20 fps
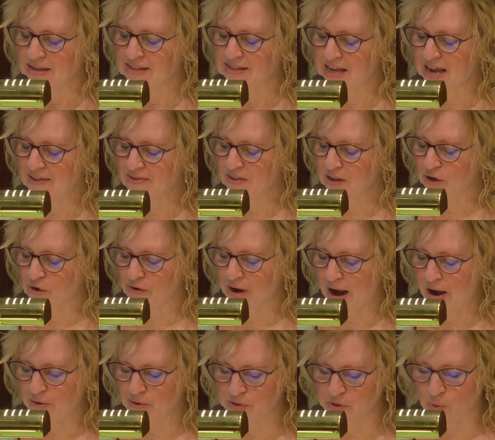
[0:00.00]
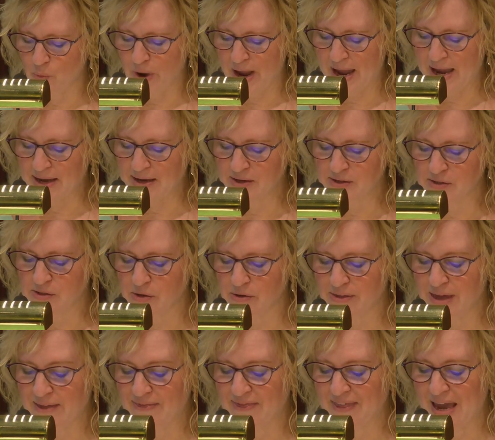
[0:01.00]
Send the crowds away
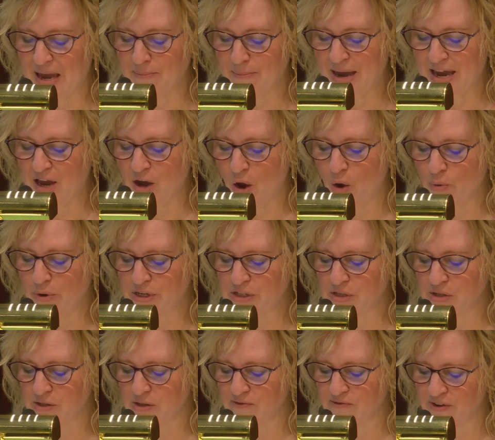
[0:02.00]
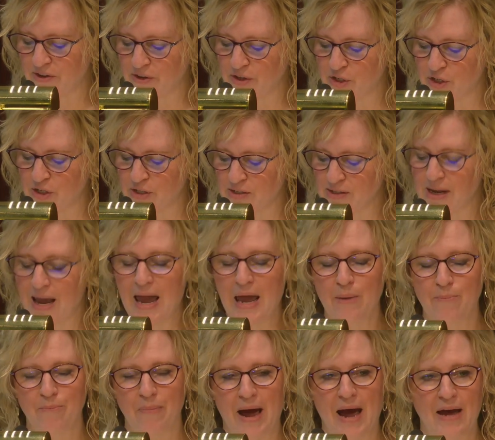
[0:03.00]
so that they may go into the villages
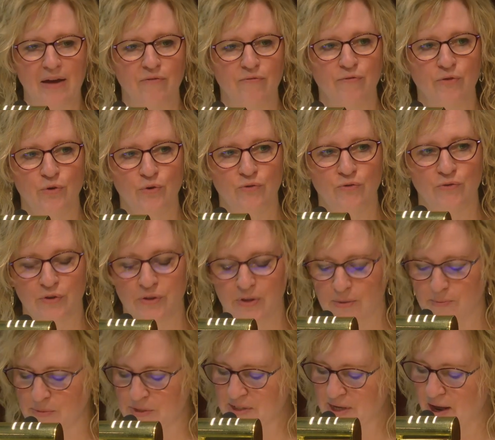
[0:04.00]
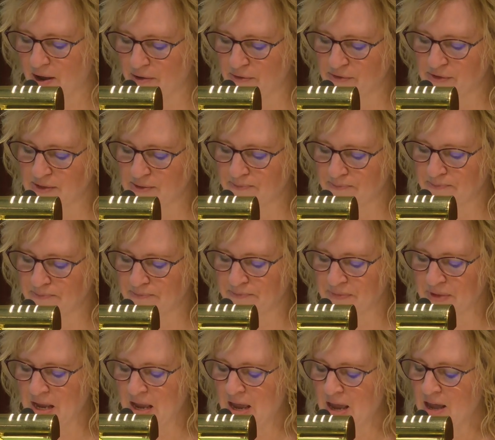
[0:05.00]
and buy food for themselves.
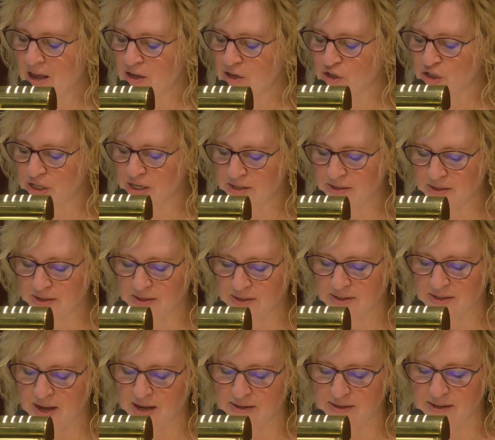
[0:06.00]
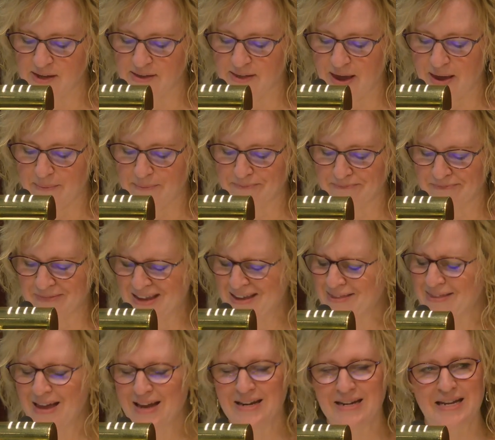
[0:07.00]
Jesus said to them,
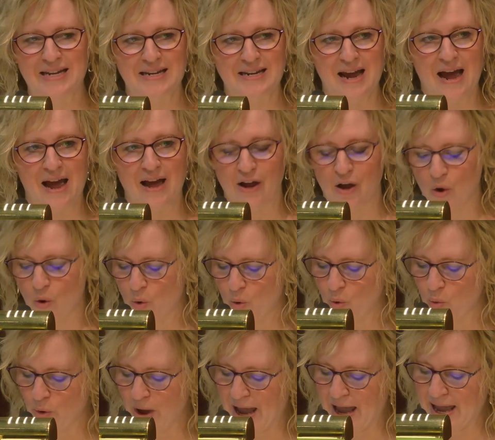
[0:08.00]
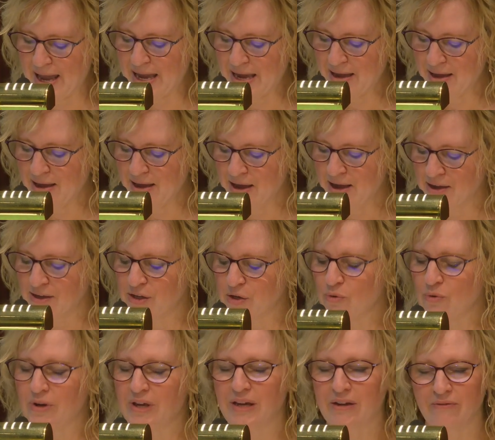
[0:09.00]
They need not go away.
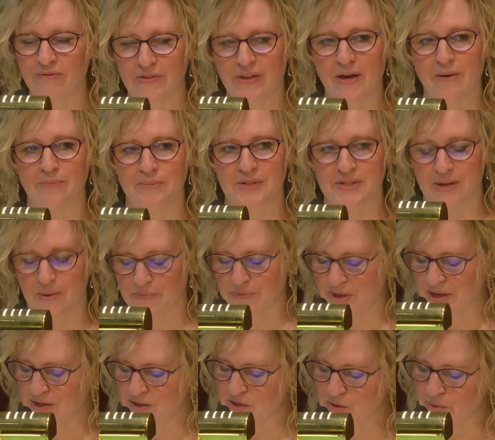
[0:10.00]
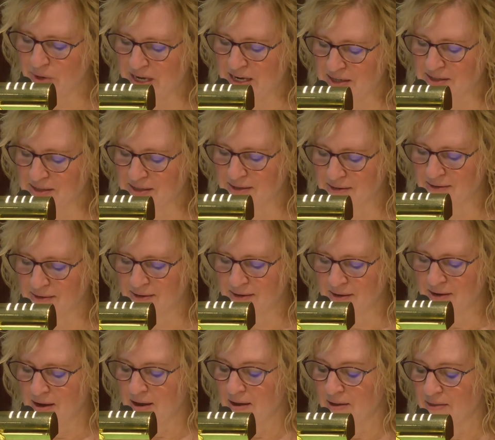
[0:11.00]
You give them something to eat.
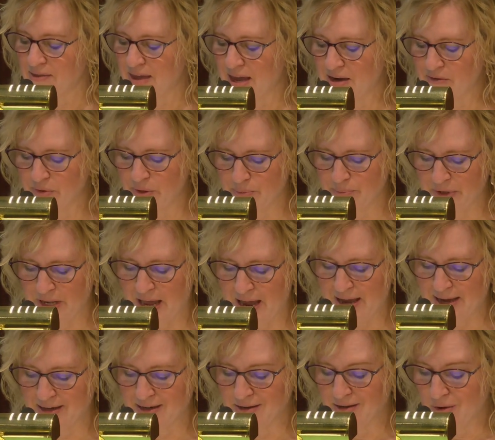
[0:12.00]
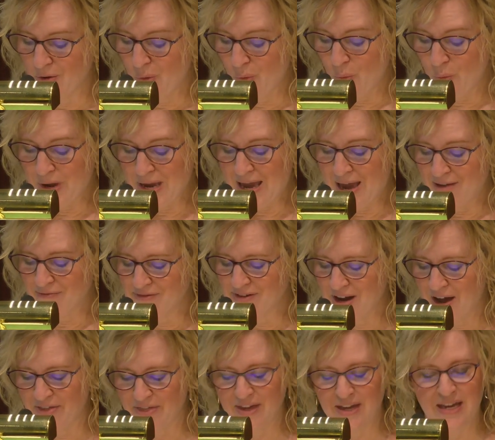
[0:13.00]
They replied, We have
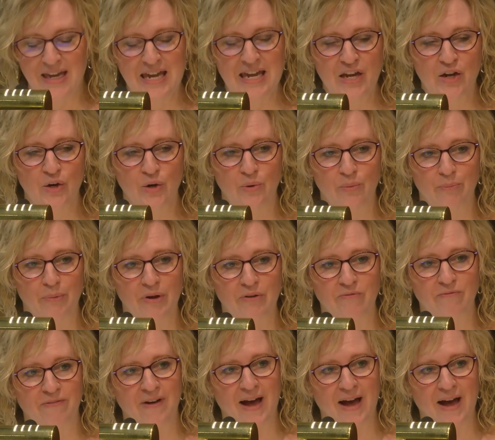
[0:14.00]
nothing here but